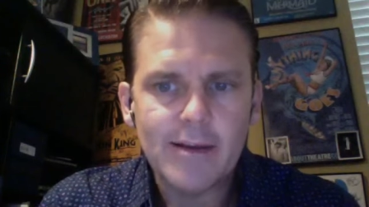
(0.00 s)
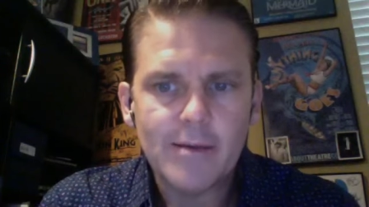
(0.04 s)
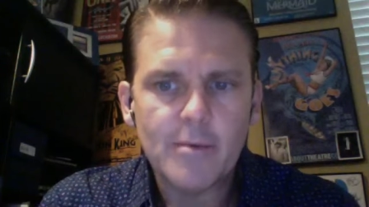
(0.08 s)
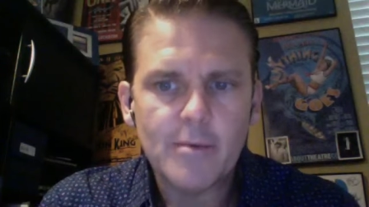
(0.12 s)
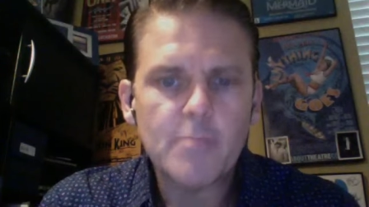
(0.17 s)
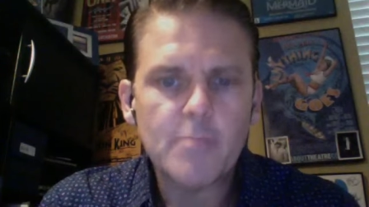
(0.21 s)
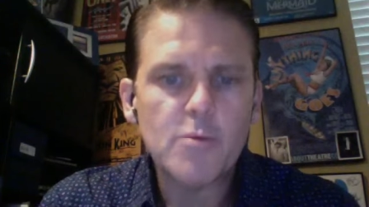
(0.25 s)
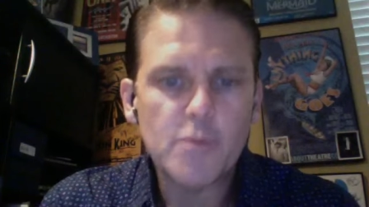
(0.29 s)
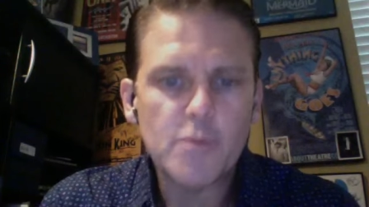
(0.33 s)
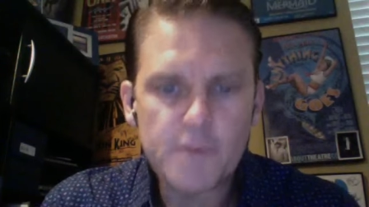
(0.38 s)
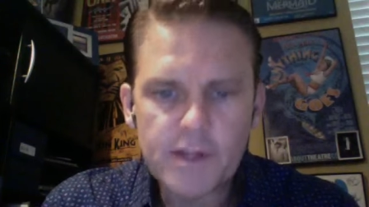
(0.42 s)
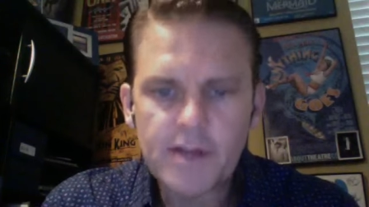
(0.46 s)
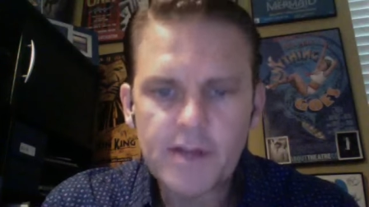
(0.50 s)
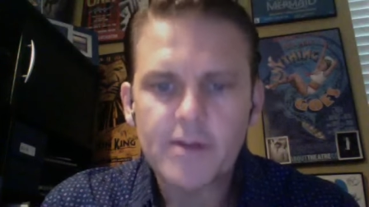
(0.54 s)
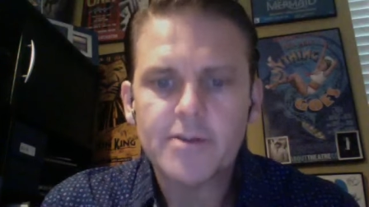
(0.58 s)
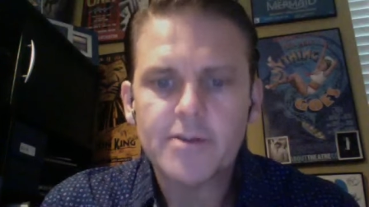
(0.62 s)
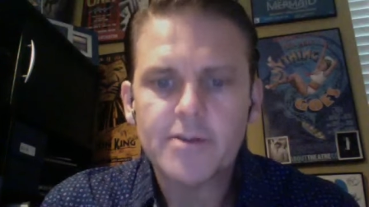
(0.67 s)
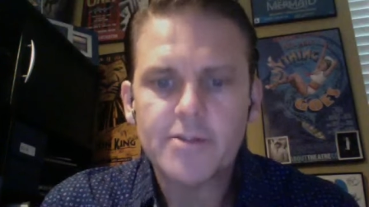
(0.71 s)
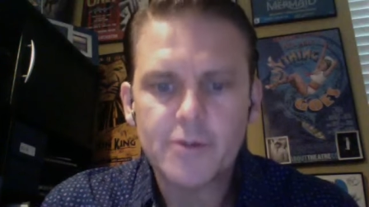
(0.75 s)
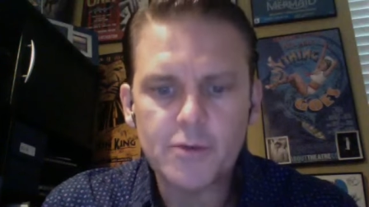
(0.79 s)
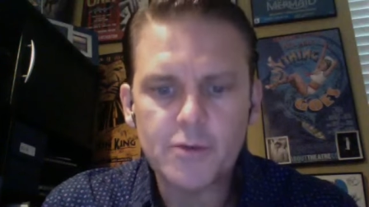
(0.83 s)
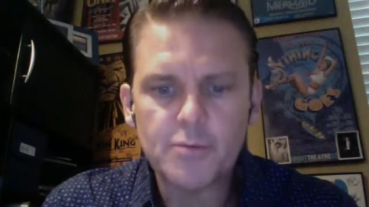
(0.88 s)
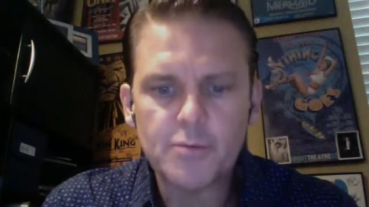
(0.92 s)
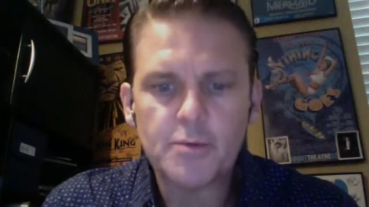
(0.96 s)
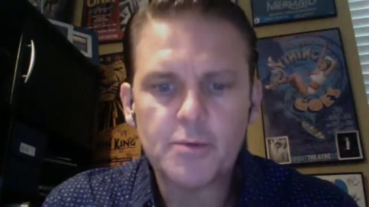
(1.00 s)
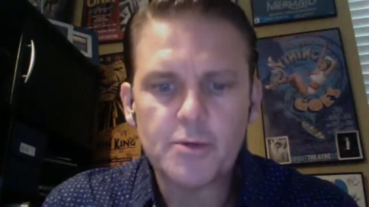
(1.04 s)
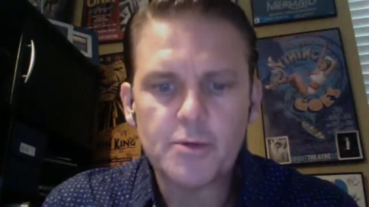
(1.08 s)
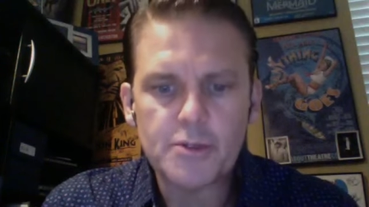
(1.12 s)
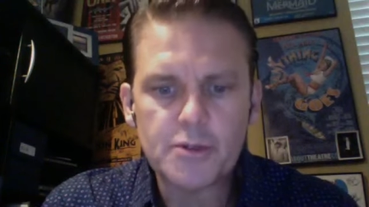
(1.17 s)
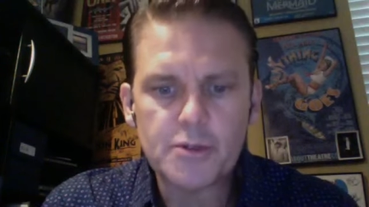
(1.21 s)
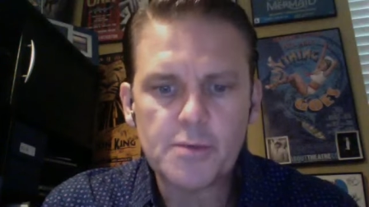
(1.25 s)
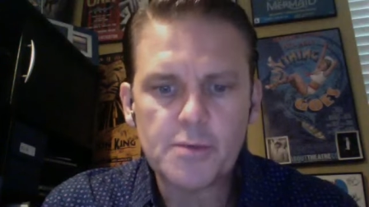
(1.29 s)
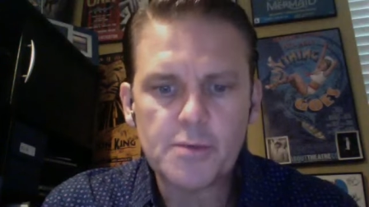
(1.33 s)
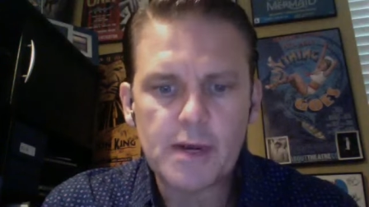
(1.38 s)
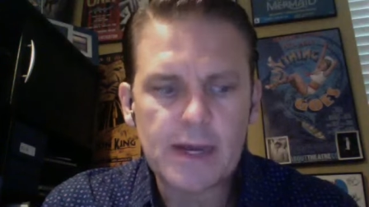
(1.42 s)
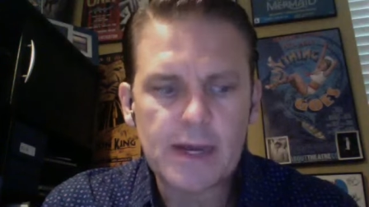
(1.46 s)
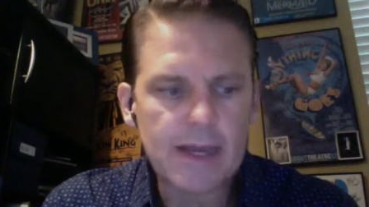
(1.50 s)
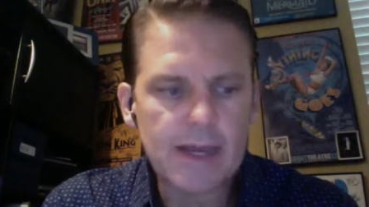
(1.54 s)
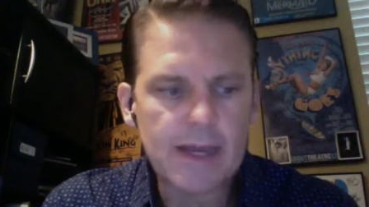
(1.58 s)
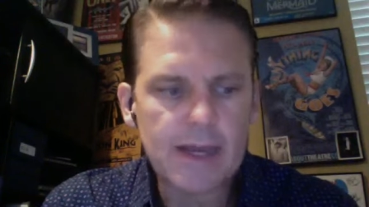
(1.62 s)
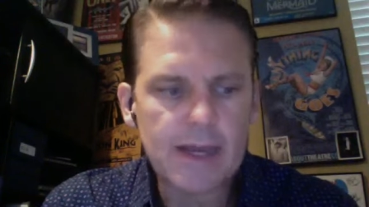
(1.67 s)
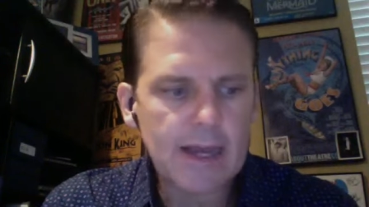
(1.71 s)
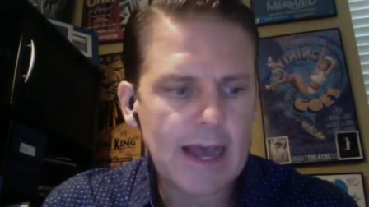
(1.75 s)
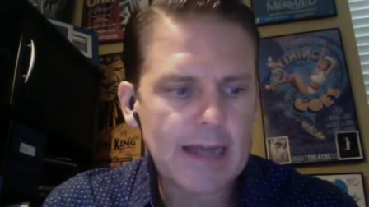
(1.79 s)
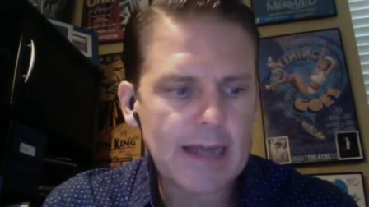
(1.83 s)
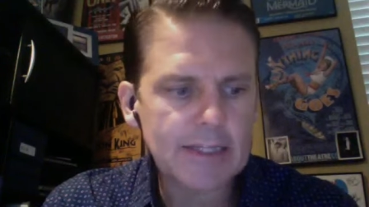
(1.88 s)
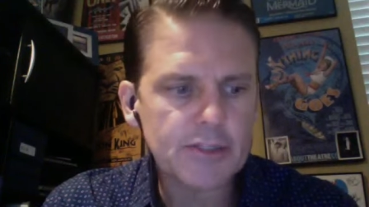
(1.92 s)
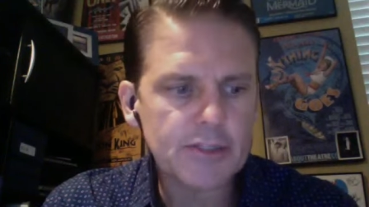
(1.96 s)
moved here to pursue my
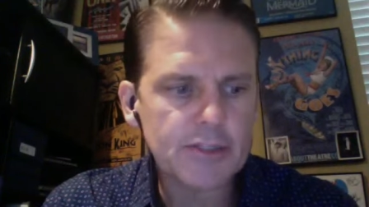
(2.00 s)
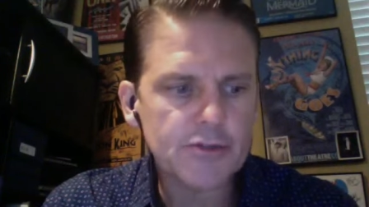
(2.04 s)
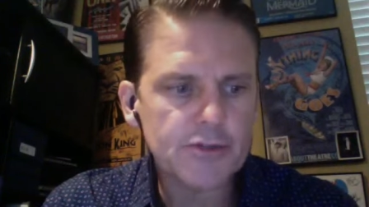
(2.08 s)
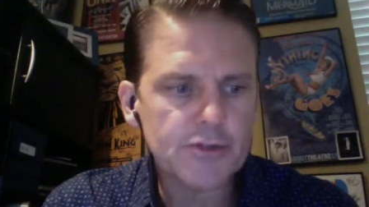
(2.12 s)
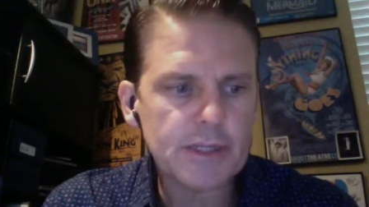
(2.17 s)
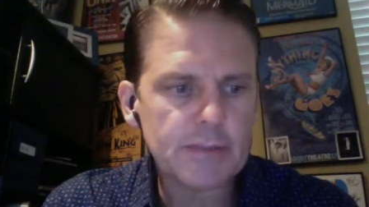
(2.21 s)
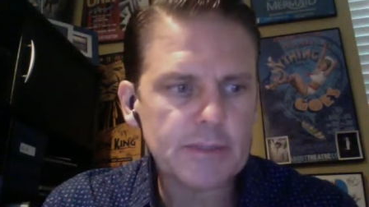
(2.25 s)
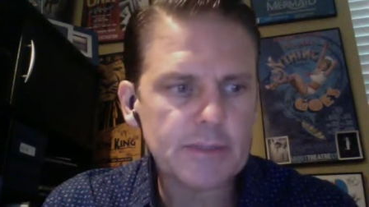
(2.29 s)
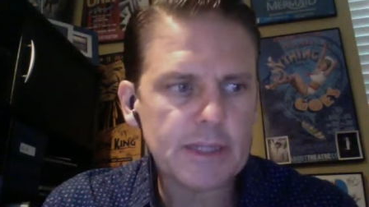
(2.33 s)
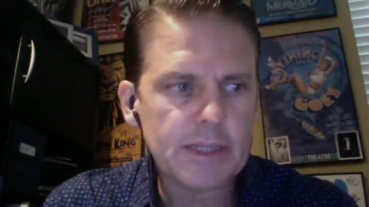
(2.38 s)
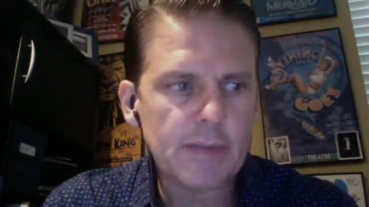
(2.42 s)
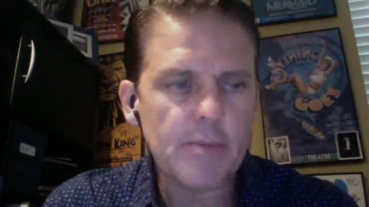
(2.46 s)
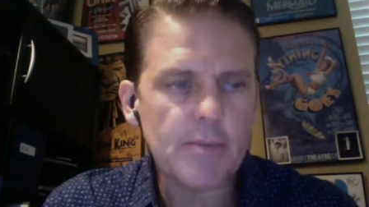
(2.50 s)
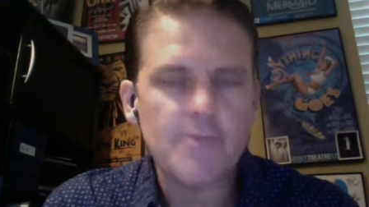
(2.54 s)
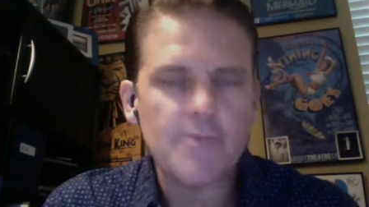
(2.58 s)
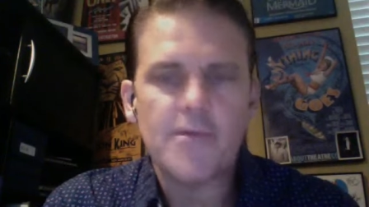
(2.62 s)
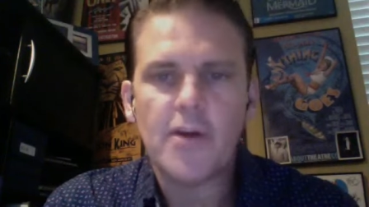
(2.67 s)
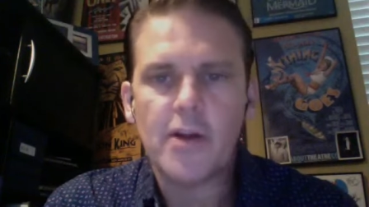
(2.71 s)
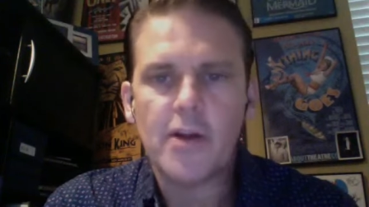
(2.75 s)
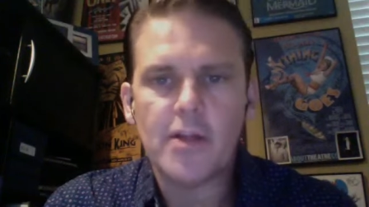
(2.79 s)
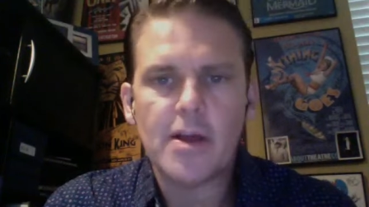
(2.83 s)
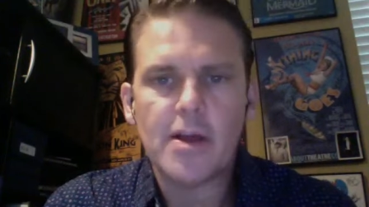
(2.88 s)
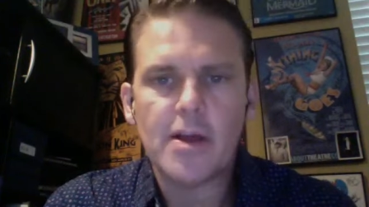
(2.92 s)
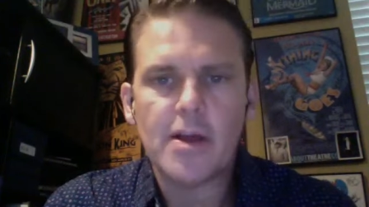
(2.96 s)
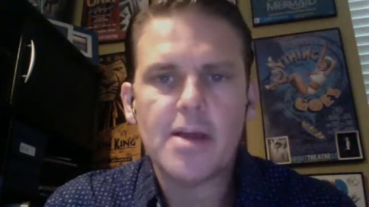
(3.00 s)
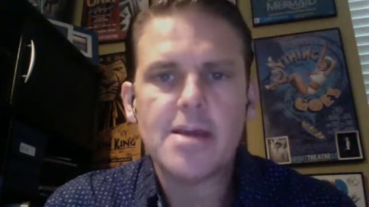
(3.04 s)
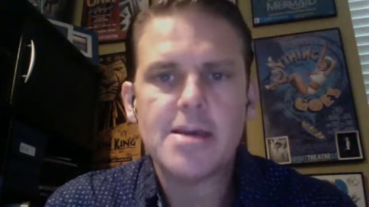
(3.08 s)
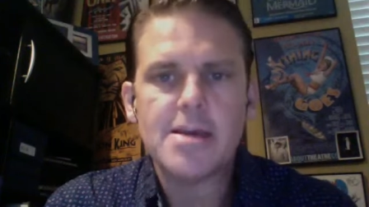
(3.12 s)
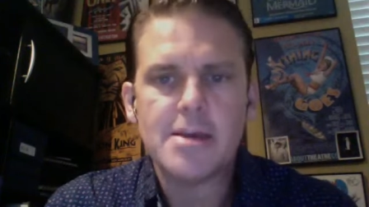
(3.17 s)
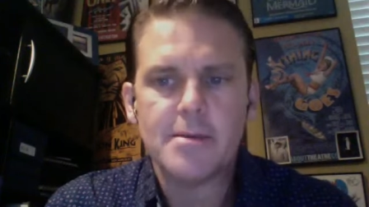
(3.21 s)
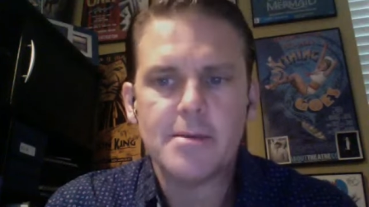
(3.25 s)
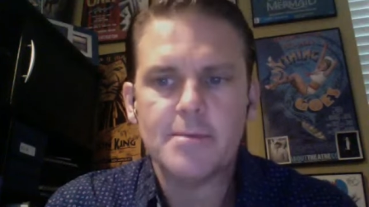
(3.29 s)
acting dreams, and I've been very lucky.